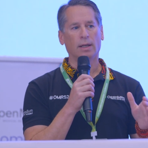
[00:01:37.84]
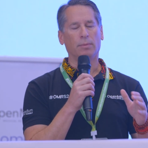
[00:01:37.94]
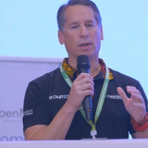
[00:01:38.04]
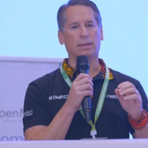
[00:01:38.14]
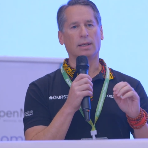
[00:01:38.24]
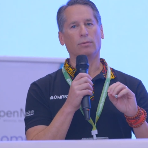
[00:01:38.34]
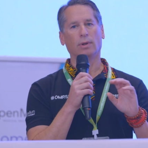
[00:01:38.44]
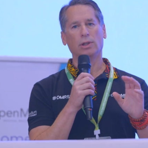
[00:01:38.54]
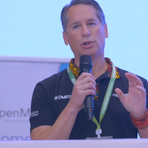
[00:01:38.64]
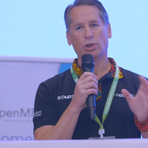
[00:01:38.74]
because it
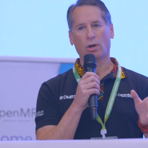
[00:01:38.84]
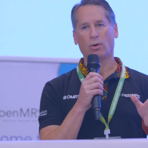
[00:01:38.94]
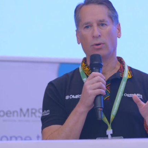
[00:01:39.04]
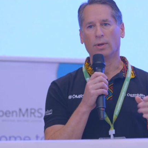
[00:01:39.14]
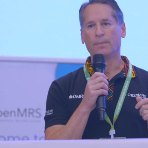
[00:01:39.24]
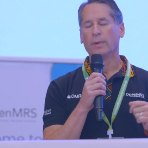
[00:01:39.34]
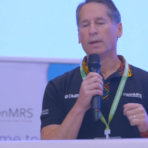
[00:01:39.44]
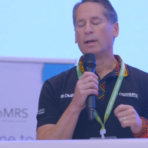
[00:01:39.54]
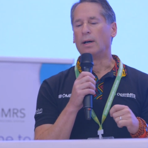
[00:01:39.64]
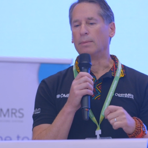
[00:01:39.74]
really showed
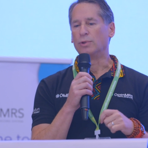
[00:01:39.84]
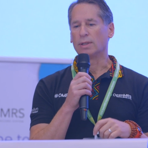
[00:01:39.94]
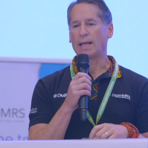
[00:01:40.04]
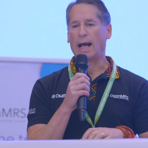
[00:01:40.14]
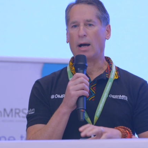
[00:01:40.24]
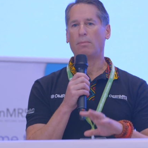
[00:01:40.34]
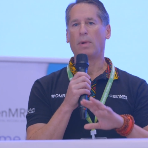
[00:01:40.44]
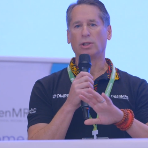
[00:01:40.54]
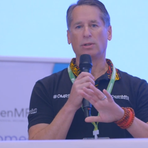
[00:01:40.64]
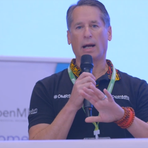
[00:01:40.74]
just
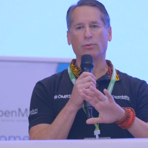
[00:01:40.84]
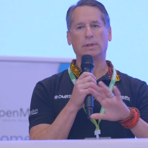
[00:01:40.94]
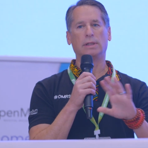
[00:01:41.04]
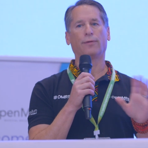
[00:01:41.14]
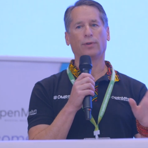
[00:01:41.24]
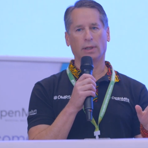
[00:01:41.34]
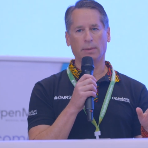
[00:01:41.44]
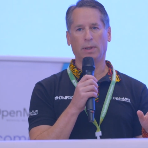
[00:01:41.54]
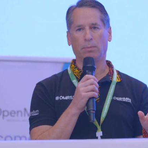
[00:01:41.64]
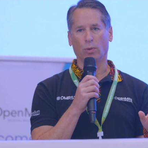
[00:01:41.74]
how
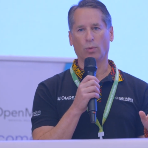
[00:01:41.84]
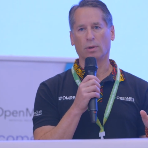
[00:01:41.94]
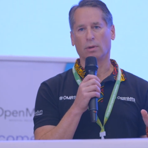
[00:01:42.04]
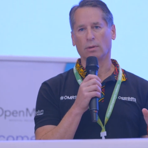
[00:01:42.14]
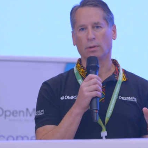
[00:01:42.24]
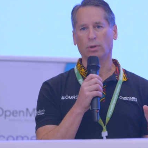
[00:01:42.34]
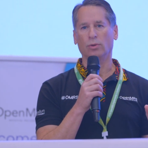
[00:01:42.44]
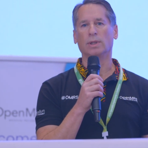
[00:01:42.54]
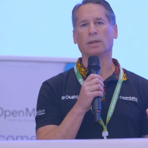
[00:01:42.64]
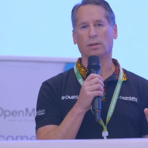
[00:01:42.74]
differently people were
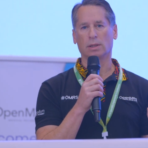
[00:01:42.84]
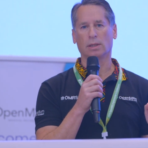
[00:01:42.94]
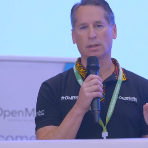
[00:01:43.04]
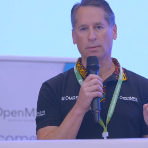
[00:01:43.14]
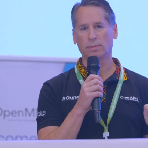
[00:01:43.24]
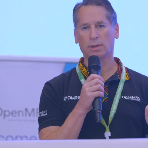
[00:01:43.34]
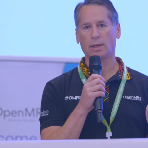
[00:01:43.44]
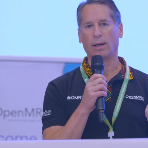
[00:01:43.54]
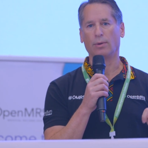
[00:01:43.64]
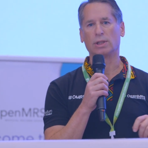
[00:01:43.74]
using their systems,
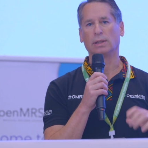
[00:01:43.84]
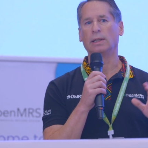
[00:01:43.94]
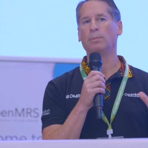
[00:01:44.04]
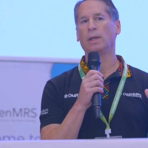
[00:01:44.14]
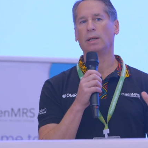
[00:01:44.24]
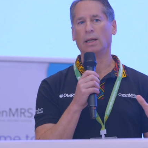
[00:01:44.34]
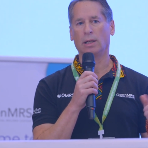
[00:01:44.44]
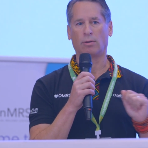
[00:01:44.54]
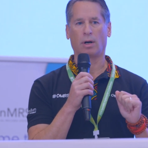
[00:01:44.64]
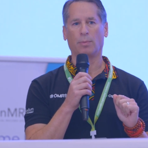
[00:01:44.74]
and which limited
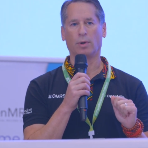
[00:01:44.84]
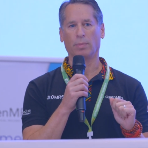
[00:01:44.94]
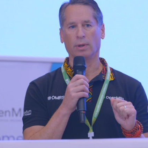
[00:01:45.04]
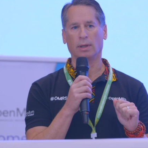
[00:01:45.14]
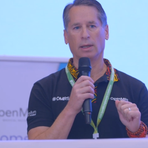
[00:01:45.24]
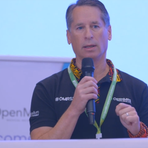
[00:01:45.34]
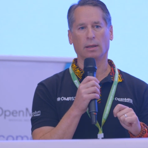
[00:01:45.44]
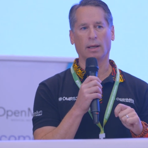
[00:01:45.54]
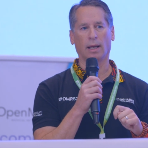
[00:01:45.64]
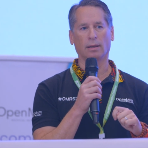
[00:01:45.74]

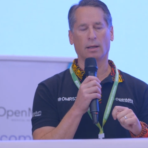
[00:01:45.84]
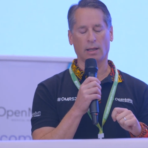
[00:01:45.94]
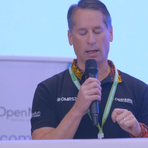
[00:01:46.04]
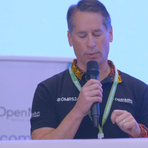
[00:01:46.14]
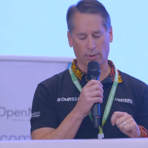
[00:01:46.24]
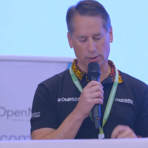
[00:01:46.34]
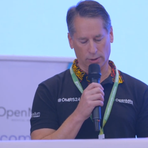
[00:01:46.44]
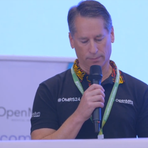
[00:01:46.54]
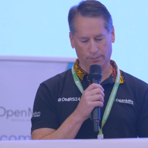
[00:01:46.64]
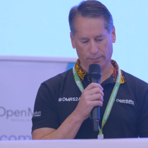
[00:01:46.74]
interoperability and collaboration.